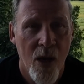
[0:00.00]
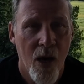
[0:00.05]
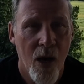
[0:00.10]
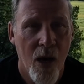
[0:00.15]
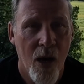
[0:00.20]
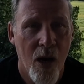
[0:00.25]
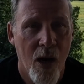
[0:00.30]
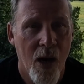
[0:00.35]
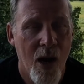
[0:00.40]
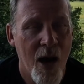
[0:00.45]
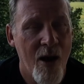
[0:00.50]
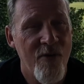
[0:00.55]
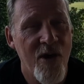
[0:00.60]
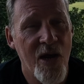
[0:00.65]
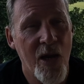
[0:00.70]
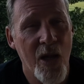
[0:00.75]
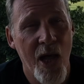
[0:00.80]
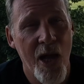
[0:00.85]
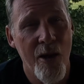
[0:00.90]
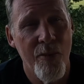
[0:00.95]
I've
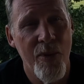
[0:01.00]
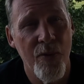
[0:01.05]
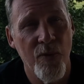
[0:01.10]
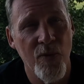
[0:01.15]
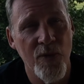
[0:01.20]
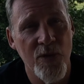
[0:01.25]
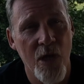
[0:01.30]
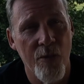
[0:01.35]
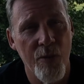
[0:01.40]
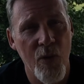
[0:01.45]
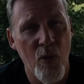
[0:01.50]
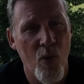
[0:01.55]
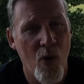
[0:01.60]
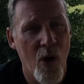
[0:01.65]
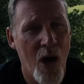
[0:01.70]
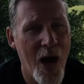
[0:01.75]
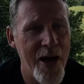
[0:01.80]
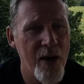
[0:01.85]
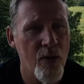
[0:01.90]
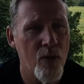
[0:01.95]
had a lot of people tell me,
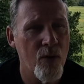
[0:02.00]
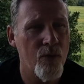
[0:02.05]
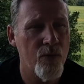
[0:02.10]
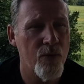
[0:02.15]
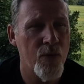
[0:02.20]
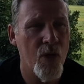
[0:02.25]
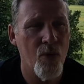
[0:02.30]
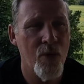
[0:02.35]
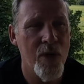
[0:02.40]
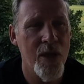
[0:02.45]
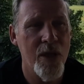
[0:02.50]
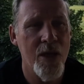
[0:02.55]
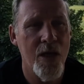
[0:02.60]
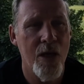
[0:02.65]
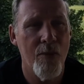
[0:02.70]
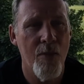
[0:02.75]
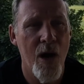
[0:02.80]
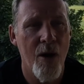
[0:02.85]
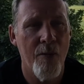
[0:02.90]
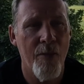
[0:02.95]
"Well, I don't know anything
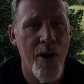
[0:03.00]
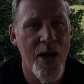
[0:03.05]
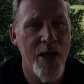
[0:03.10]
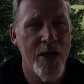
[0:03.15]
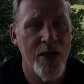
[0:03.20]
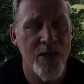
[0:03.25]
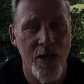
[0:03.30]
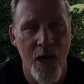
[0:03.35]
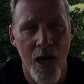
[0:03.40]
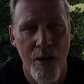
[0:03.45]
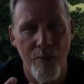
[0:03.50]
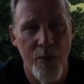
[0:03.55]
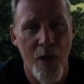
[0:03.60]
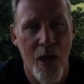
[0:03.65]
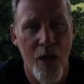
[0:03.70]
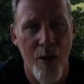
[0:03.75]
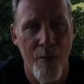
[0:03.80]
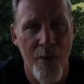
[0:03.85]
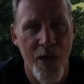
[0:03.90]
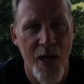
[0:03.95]
about bikes. I'm
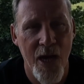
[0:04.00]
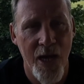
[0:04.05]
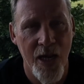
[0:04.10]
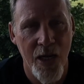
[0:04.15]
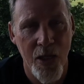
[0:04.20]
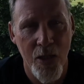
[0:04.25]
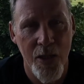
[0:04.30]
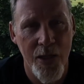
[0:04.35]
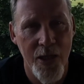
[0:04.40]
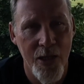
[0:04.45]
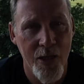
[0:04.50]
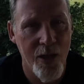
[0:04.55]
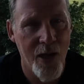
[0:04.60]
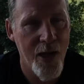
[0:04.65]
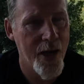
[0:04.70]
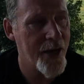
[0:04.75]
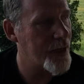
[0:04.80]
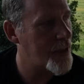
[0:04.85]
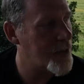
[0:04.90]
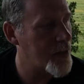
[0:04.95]
not mechanically
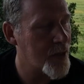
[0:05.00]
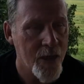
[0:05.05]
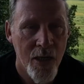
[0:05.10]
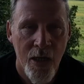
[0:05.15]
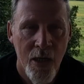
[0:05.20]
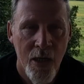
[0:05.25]
inclined."